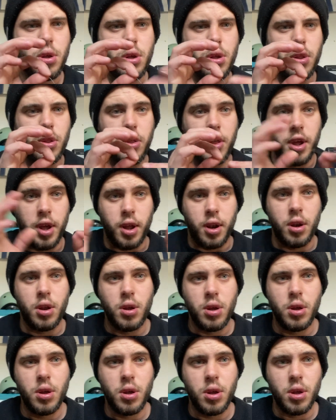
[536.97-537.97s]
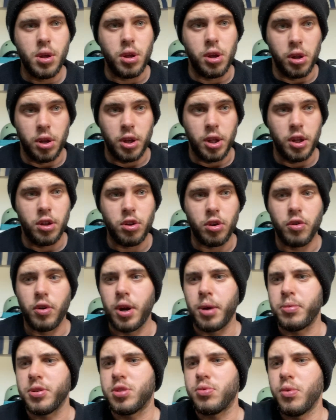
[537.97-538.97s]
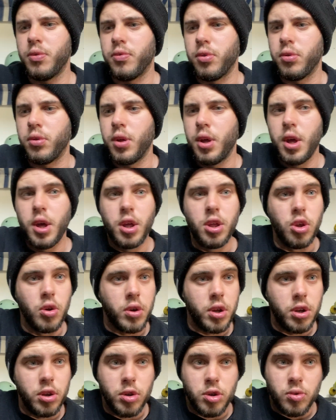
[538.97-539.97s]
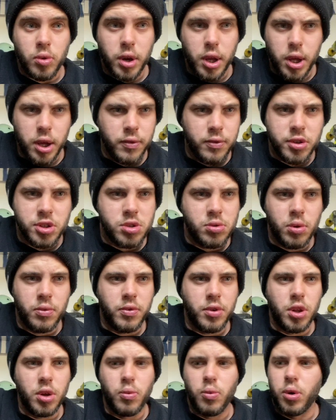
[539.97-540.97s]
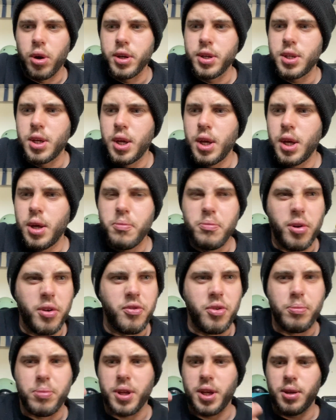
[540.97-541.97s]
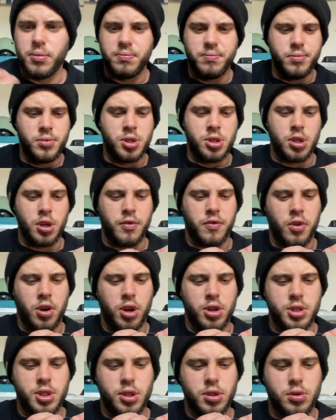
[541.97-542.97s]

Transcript: then you need to grab a swivel. You can use whatever swivel you want, preferably surf casting